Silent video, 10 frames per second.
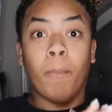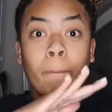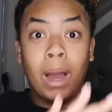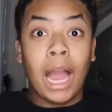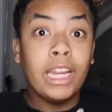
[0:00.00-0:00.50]

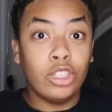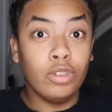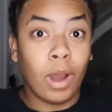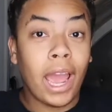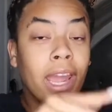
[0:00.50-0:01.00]

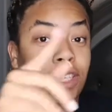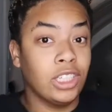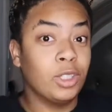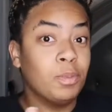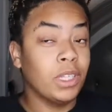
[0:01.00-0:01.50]
I had
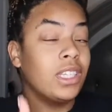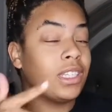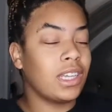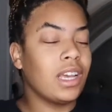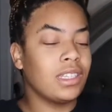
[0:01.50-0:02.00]
just put the
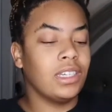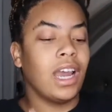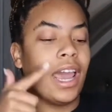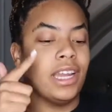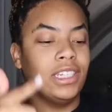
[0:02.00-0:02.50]
sausage
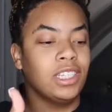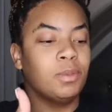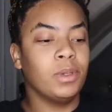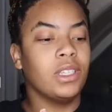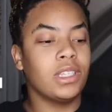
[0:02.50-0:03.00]

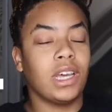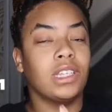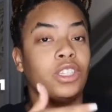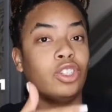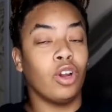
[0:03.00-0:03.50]

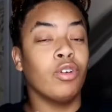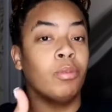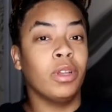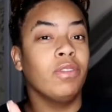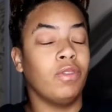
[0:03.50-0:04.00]
on the
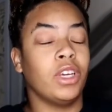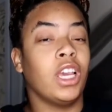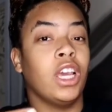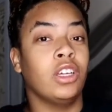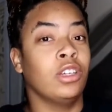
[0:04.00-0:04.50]

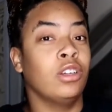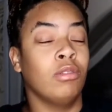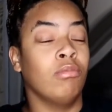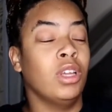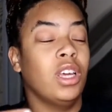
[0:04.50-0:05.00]
motherfucking